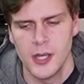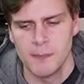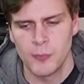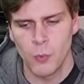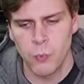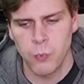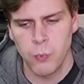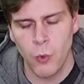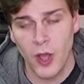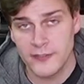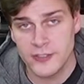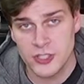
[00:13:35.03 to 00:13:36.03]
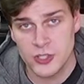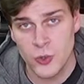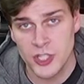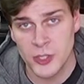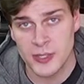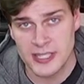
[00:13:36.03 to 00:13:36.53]
But what I've just taught
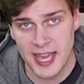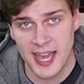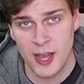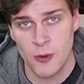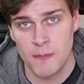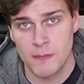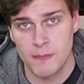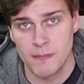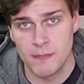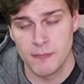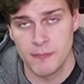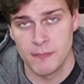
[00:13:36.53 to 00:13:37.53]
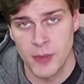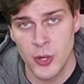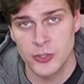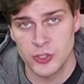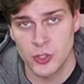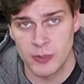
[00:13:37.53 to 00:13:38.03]
you is how
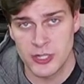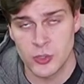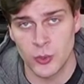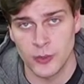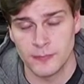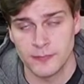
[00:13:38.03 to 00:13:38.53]
modes are normally taught.